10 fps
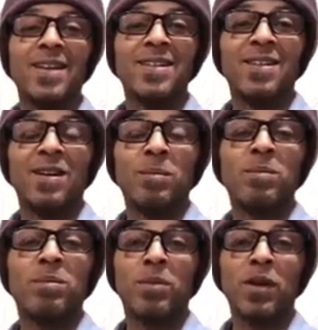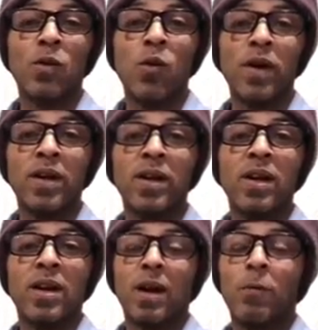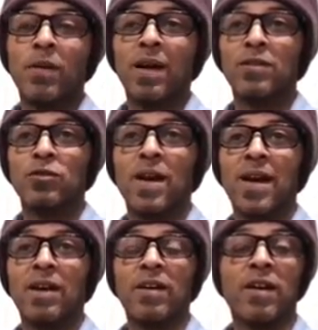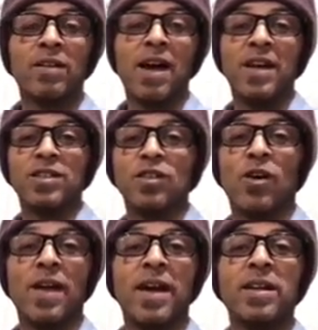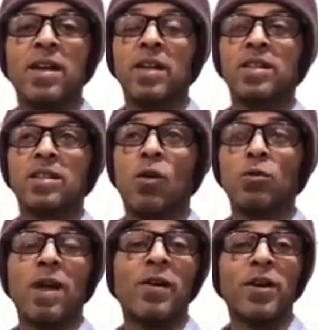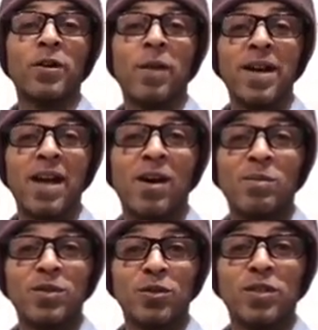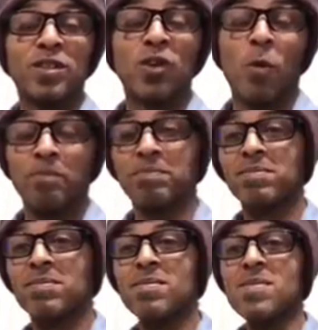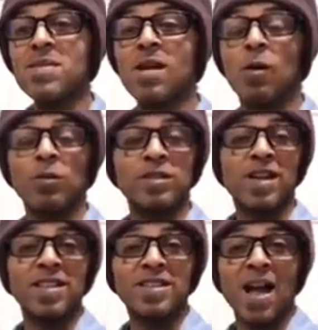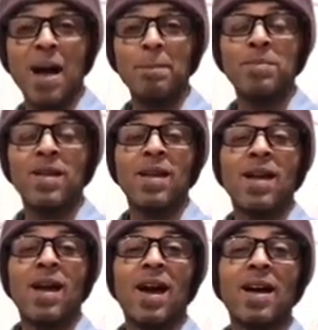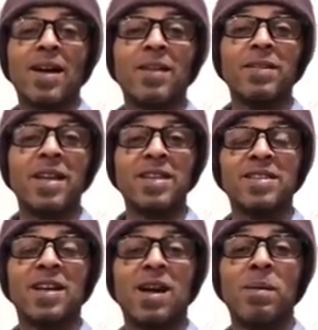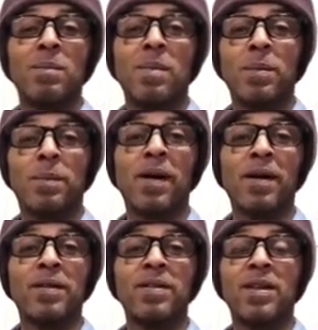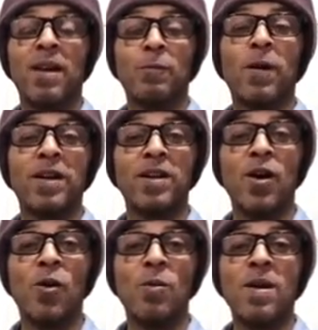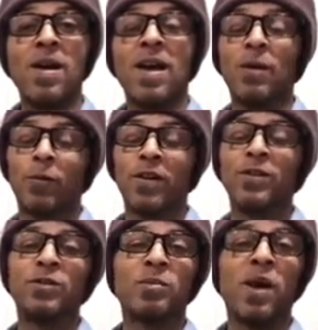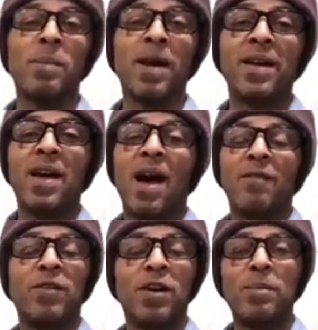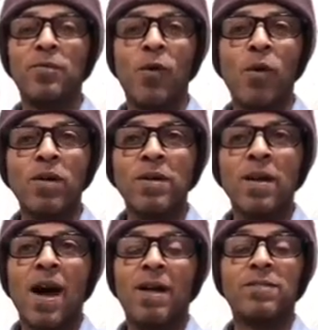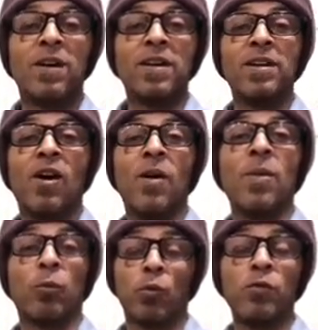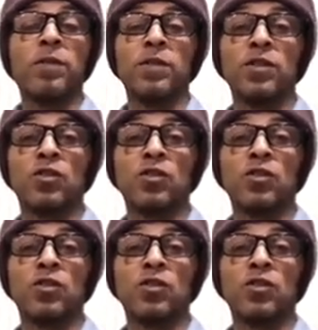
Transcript: get it done pretty quick. I won't have to drag out airlines and all that. It's cold out here right now in Missouri. So we're inside the shop. I got everything set up, prepared, and ready to go. And we're gonna use spray paint. I've done it before. I've done it on the roof of this